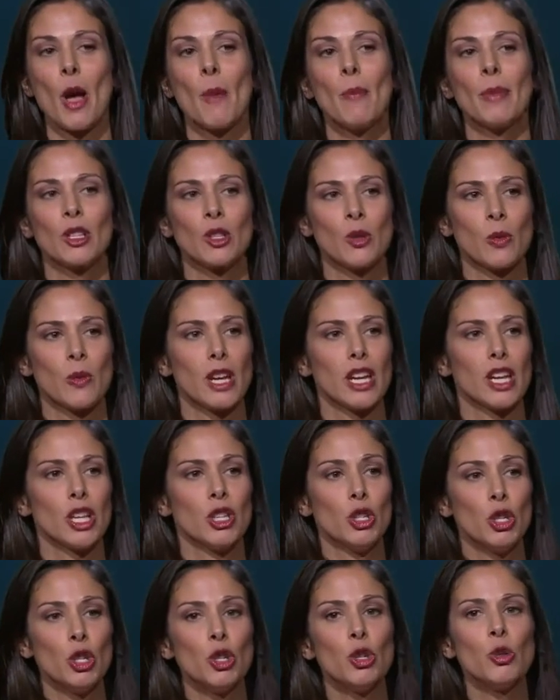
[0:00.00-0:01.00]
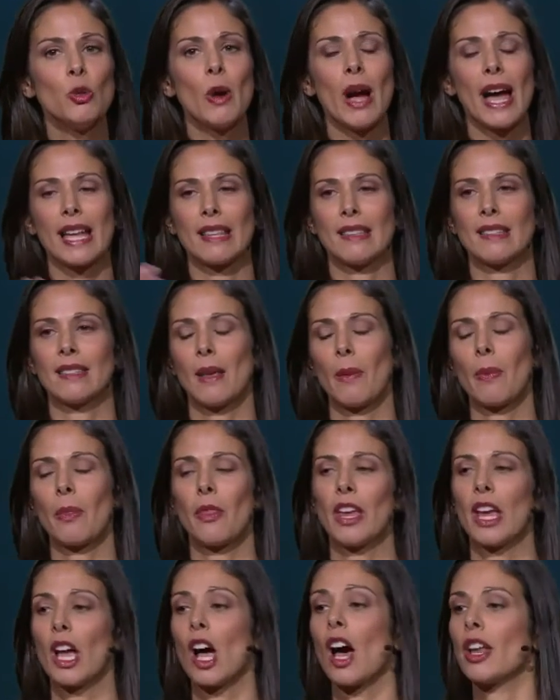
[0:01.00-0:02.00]
between you and
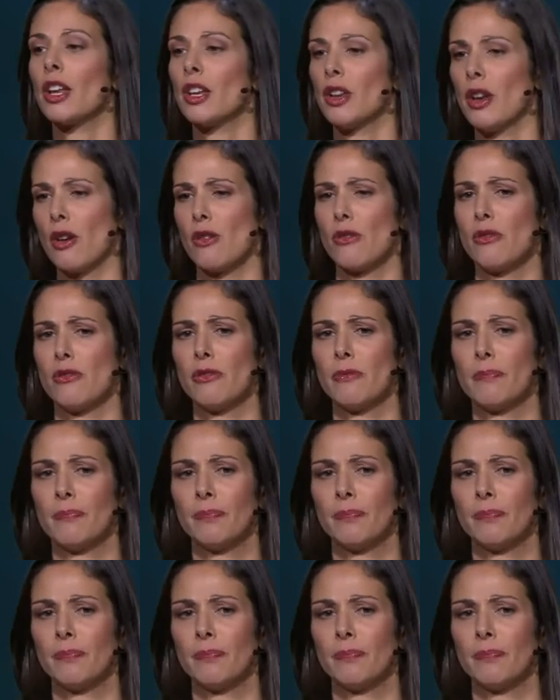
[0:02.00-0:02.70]
something unknown.